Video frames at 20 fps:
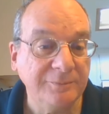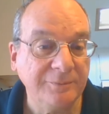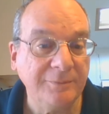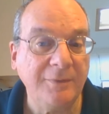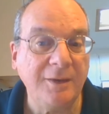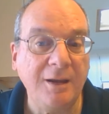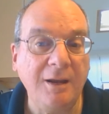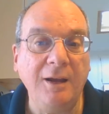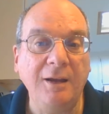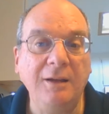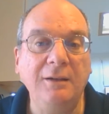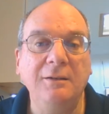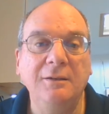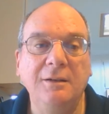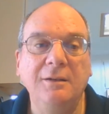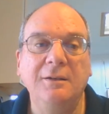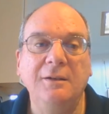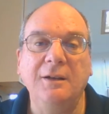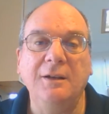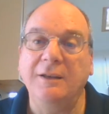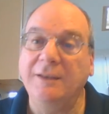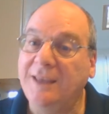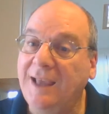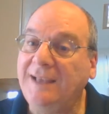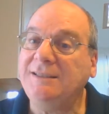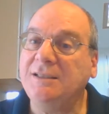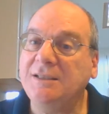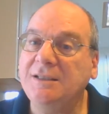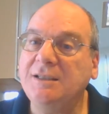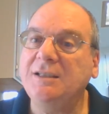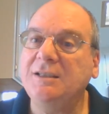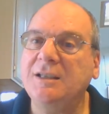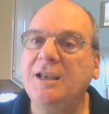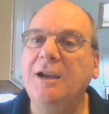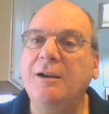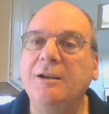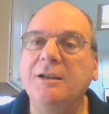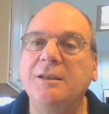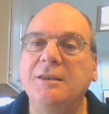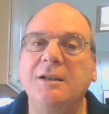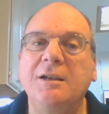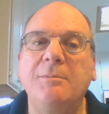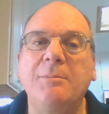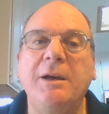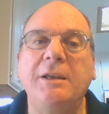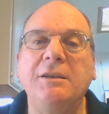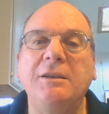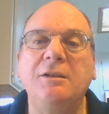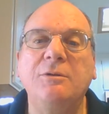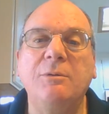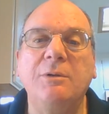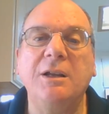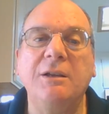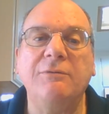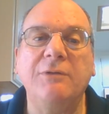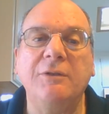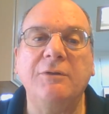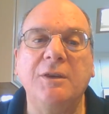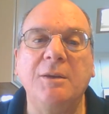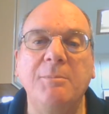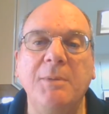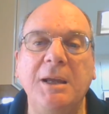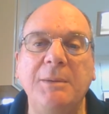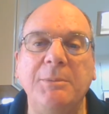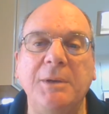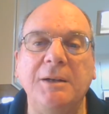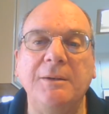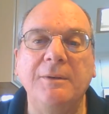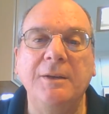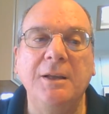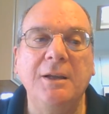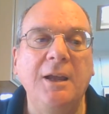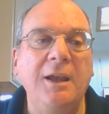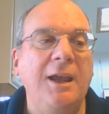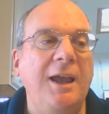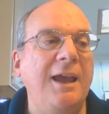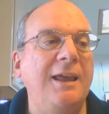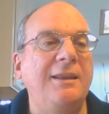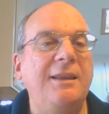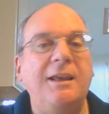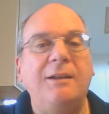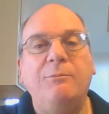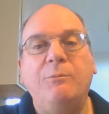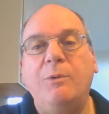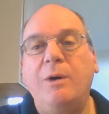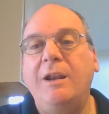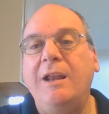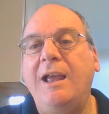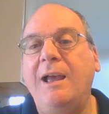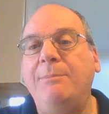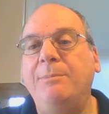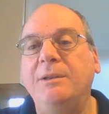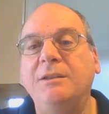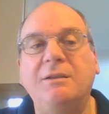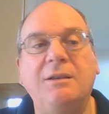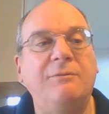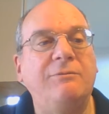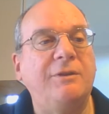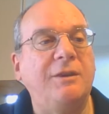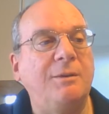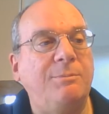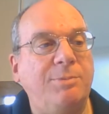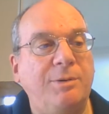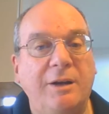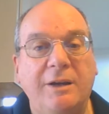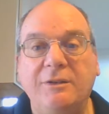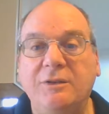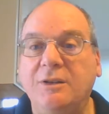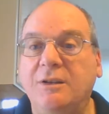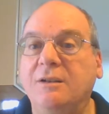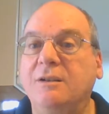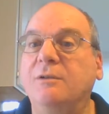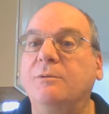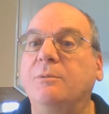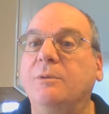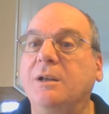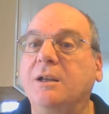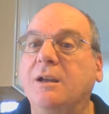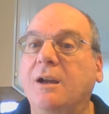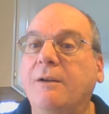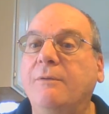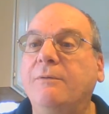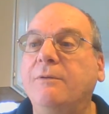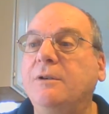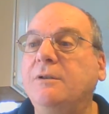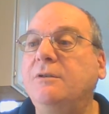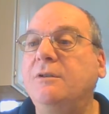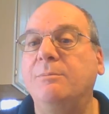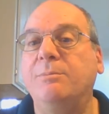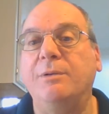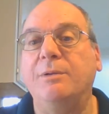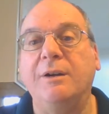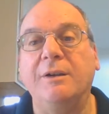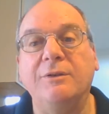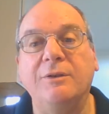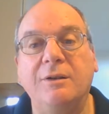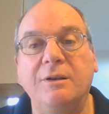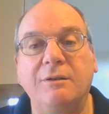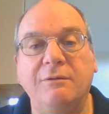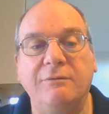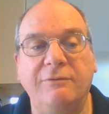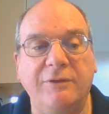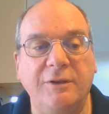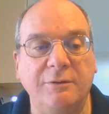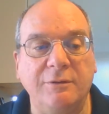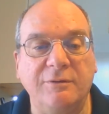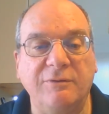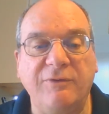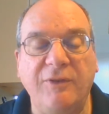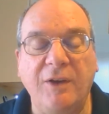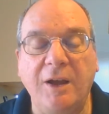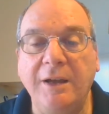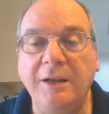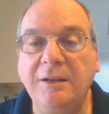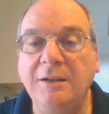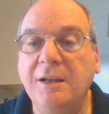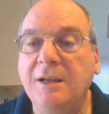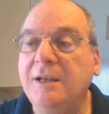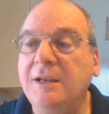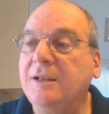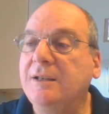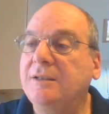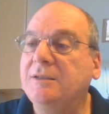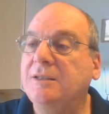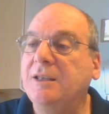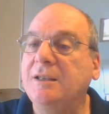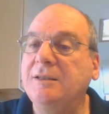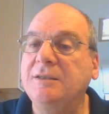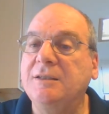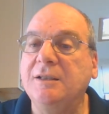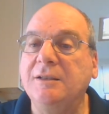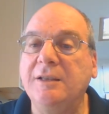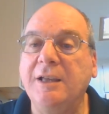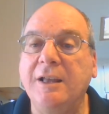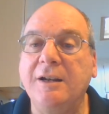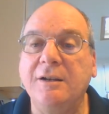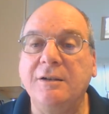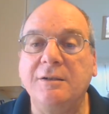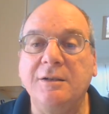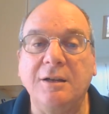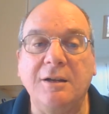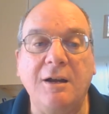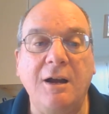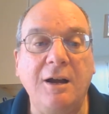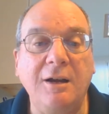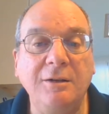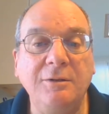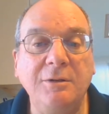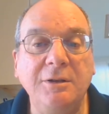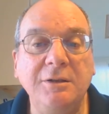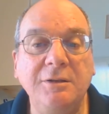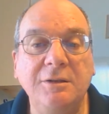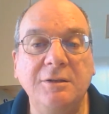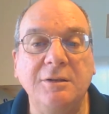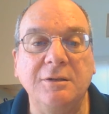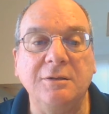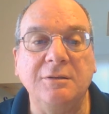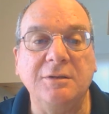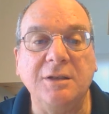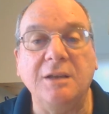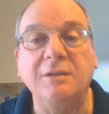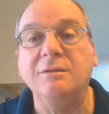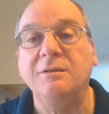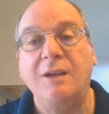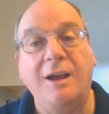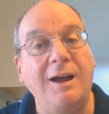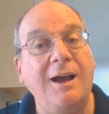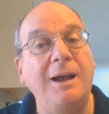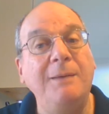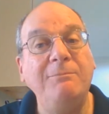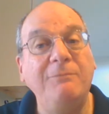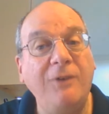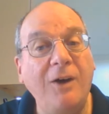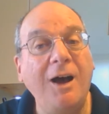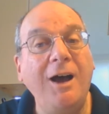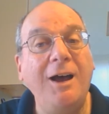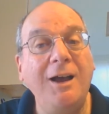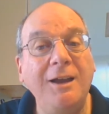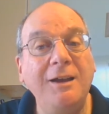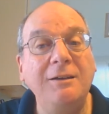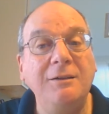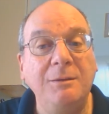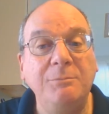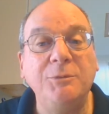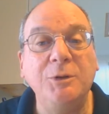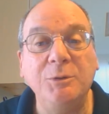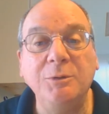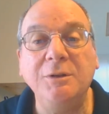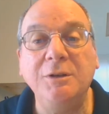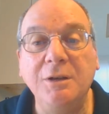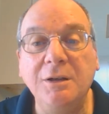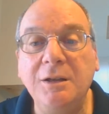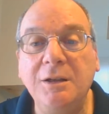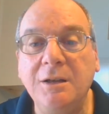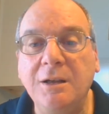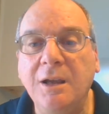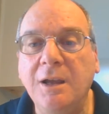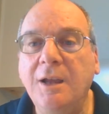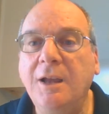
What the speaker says: Okay? That's the scary thing about the 25th Amendment. And then what happens if the president recovers? The president feels fine, sends a letter to Congress and says, I'm fine, I'm doing good.